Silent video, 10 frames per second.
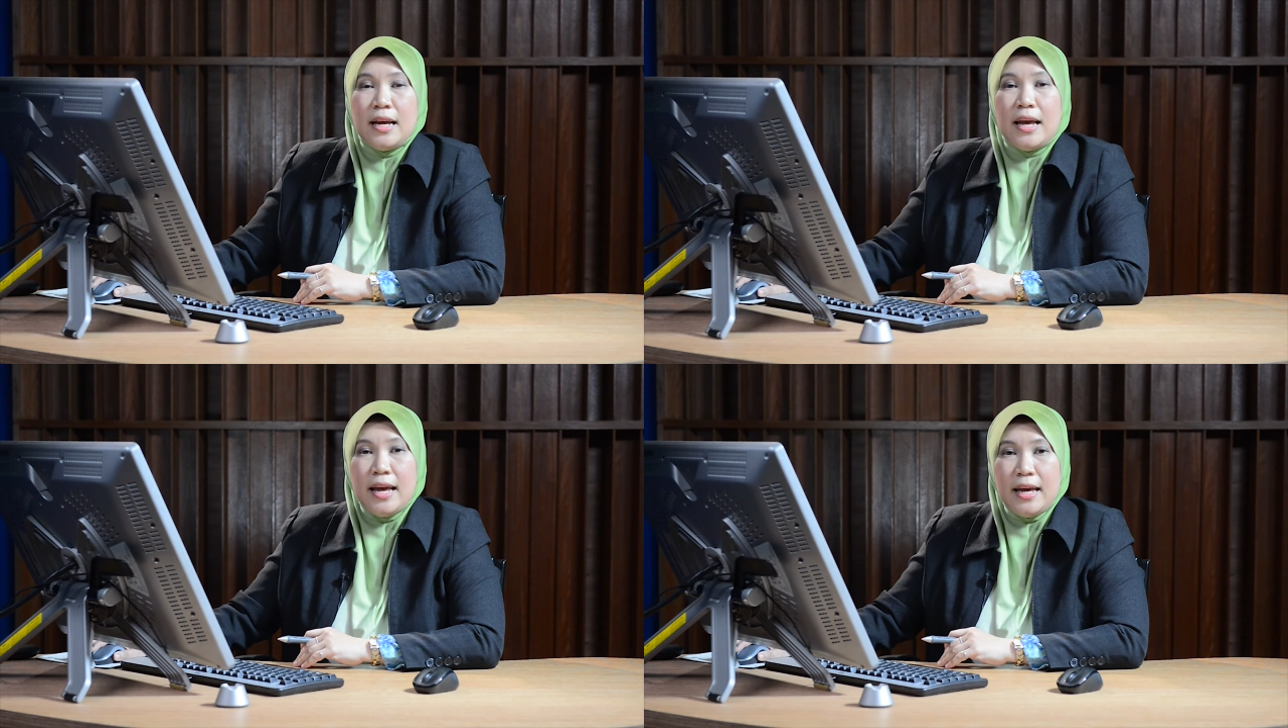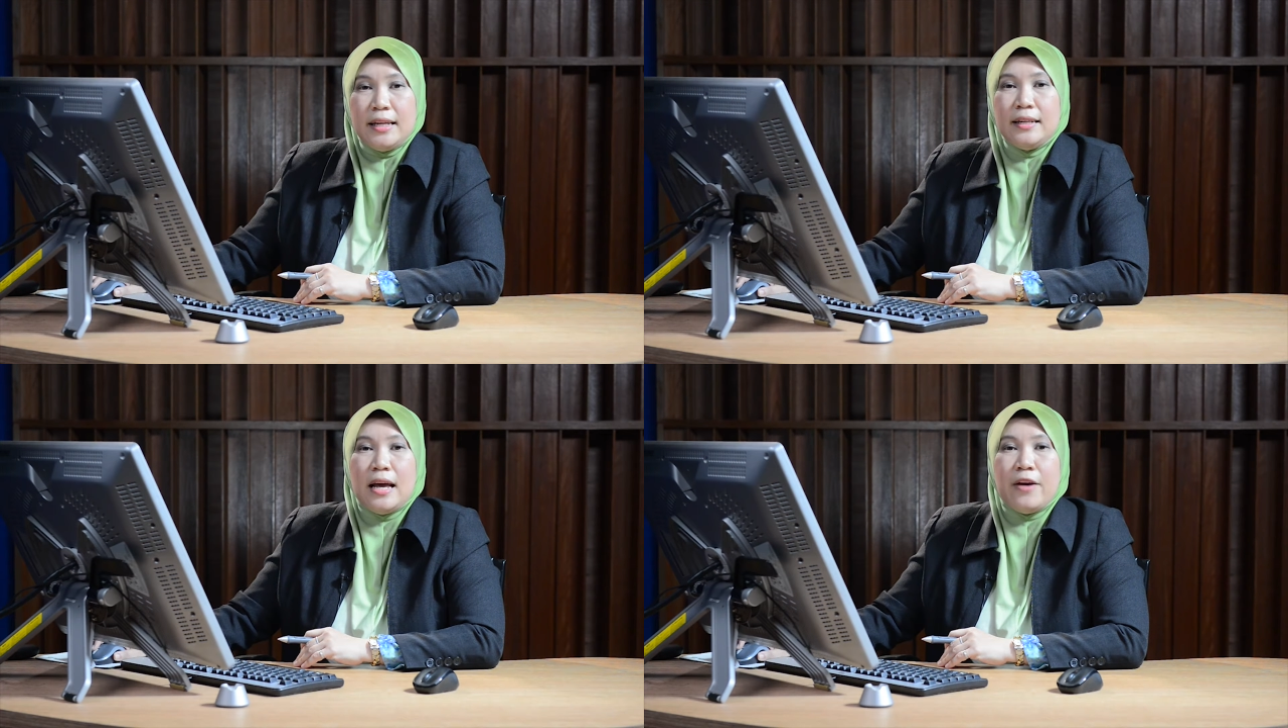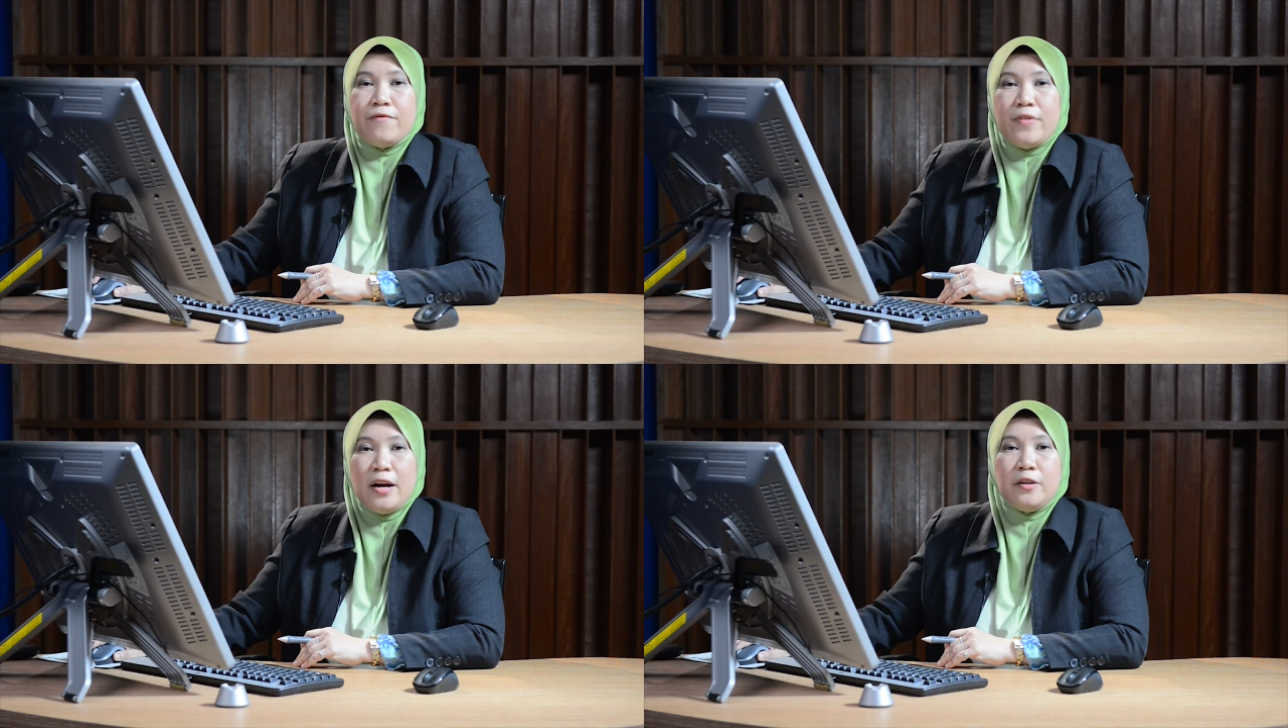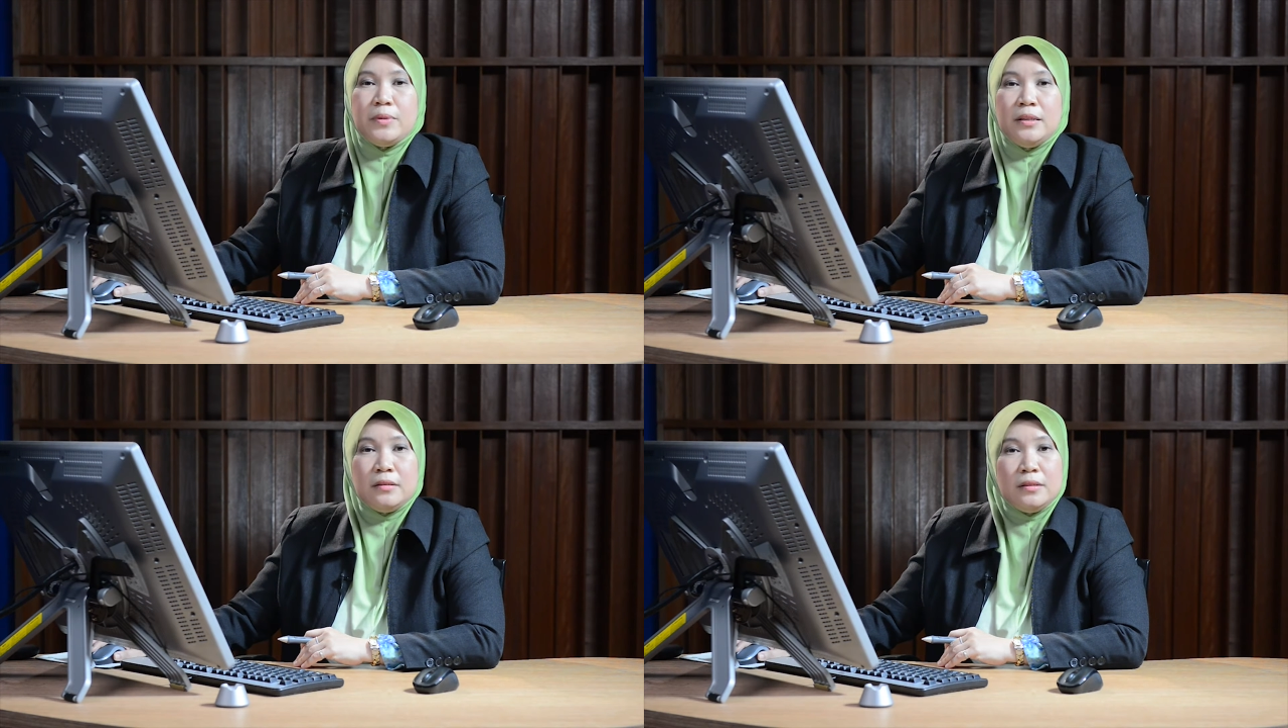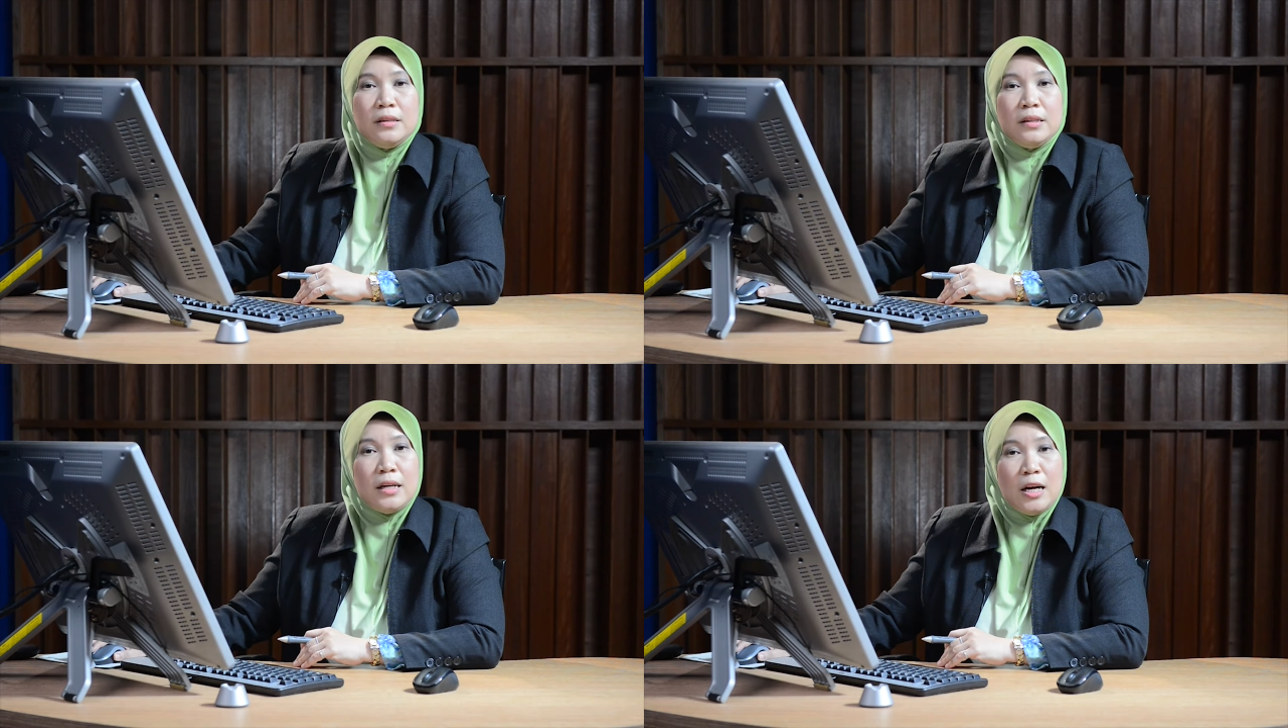and environmental
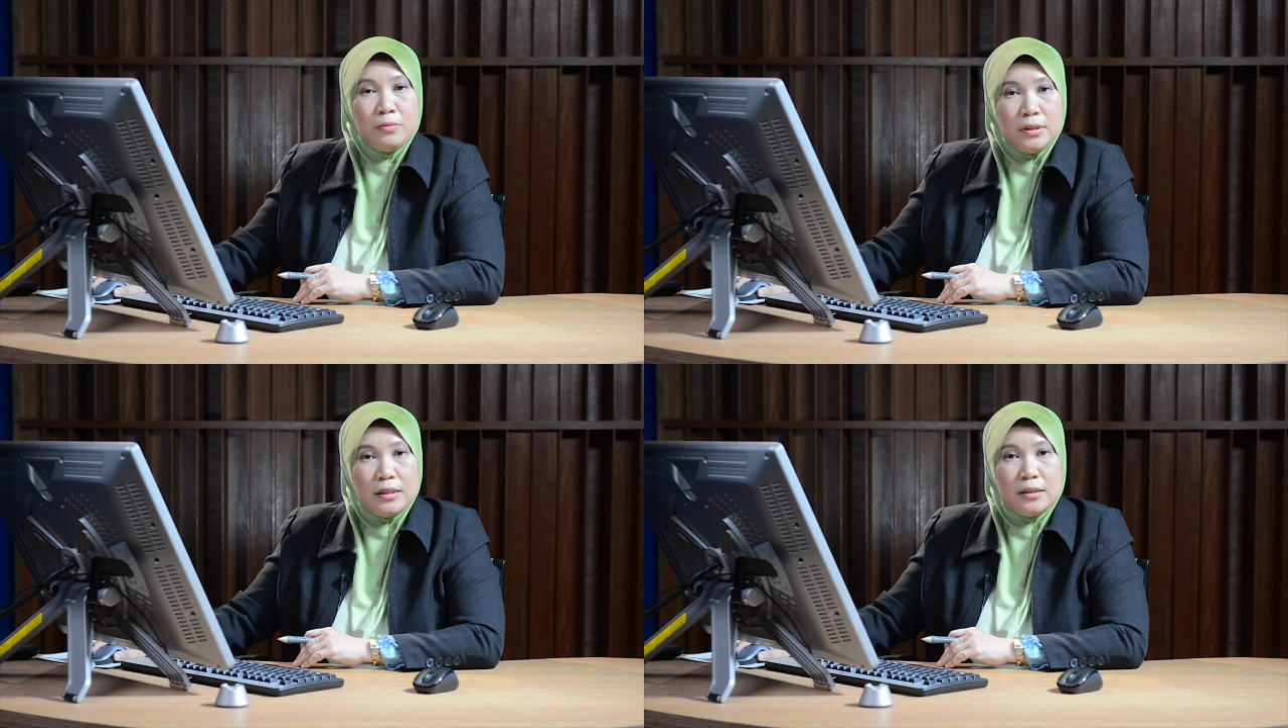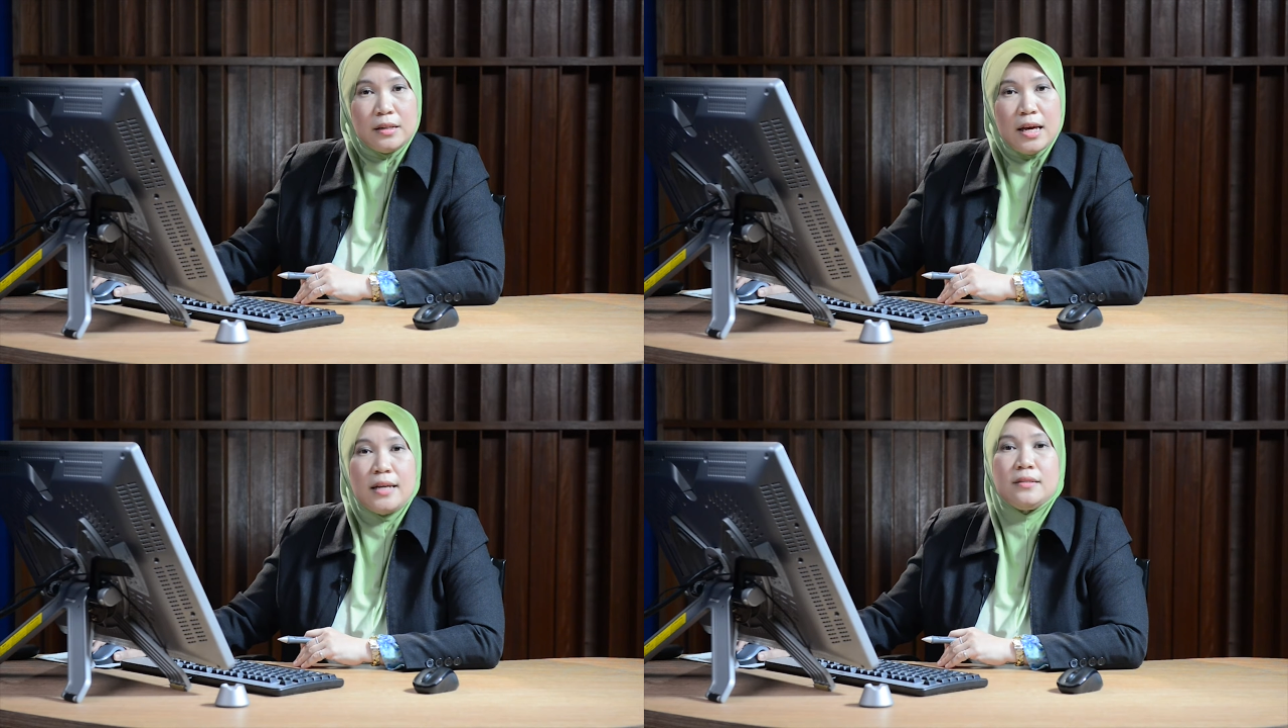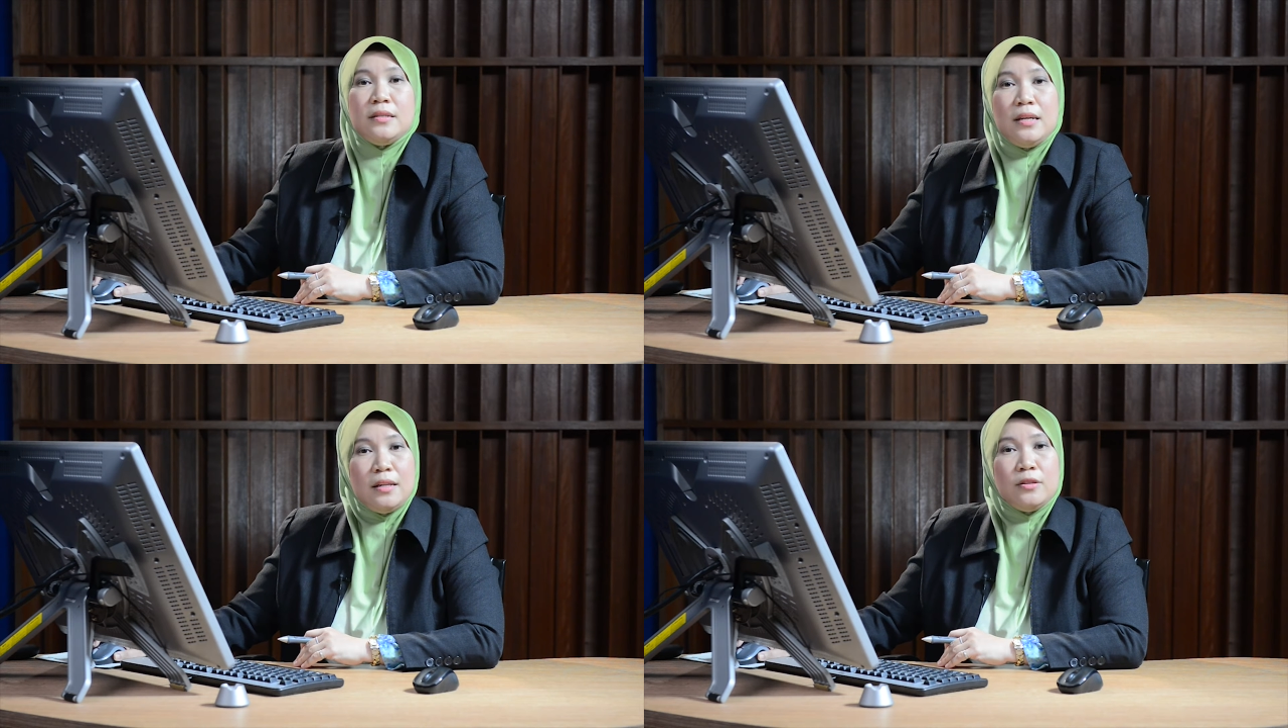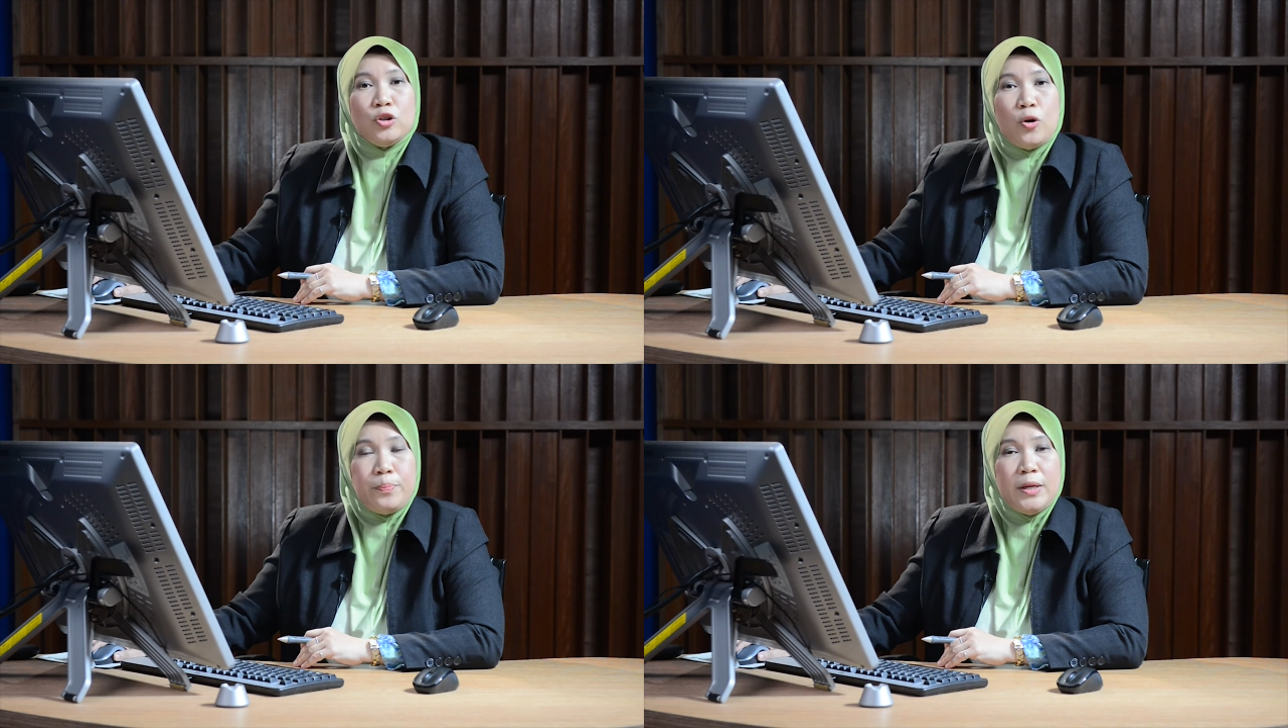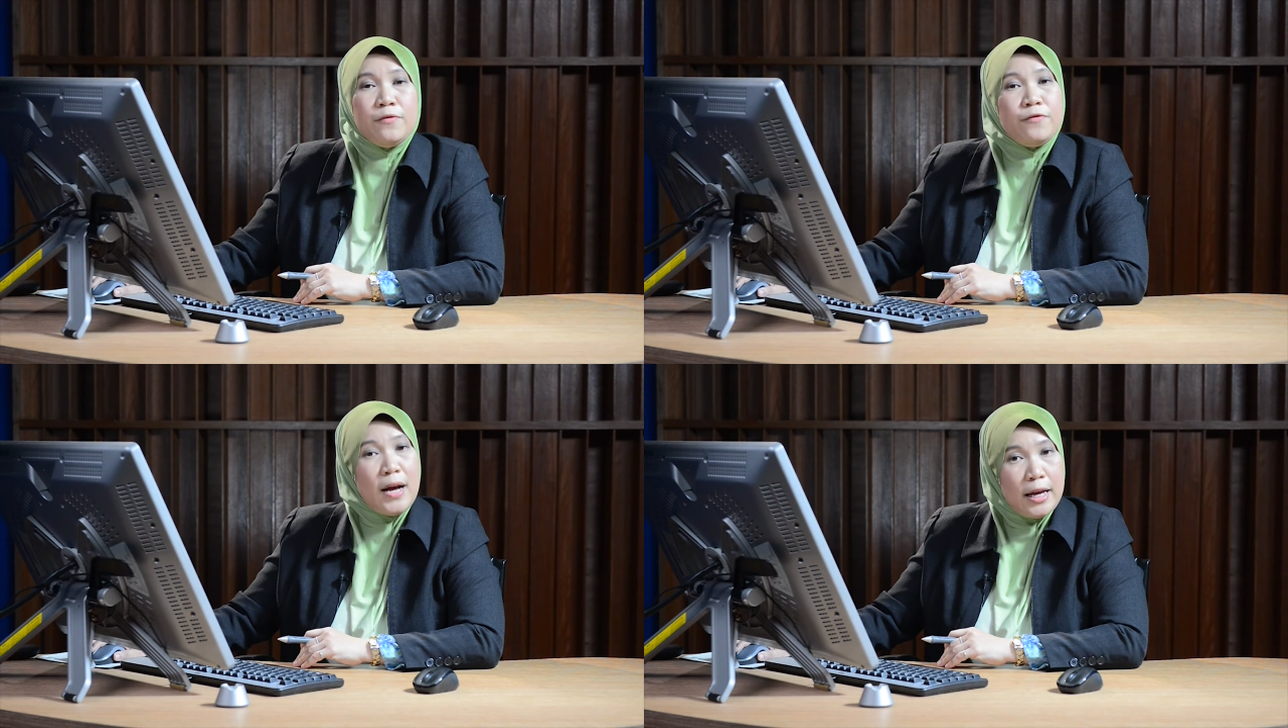accounting as in topic
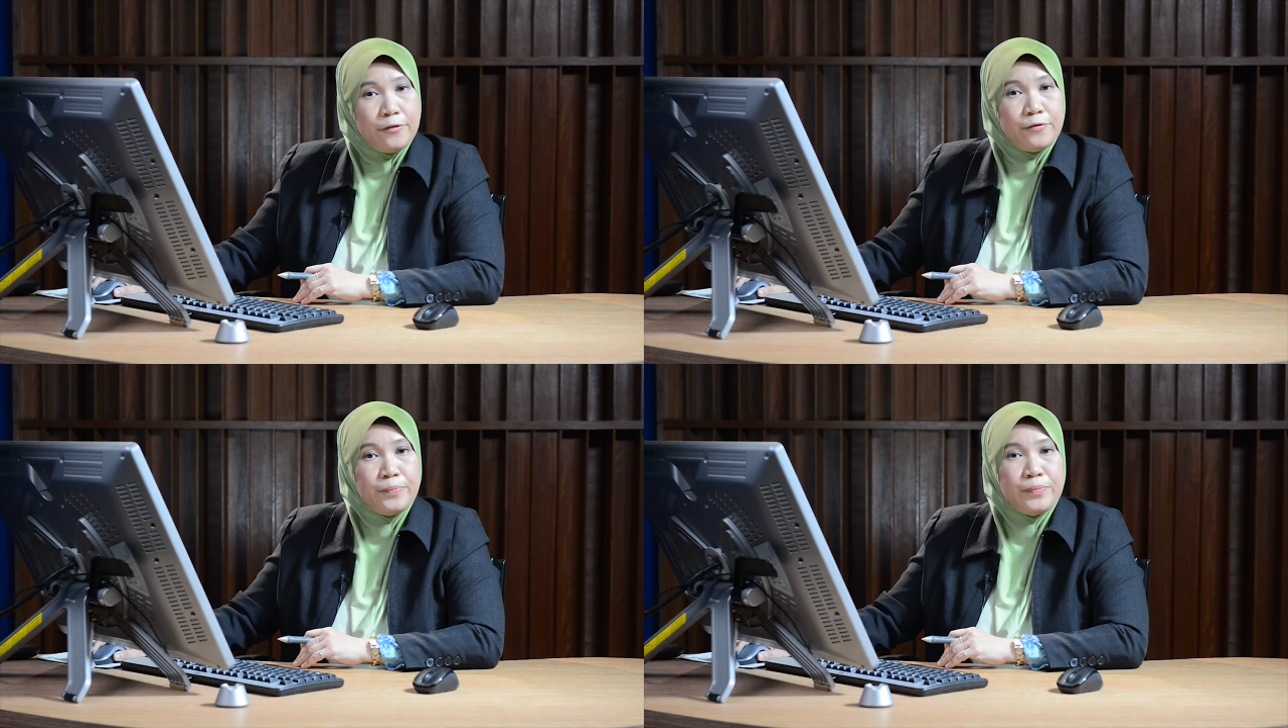5?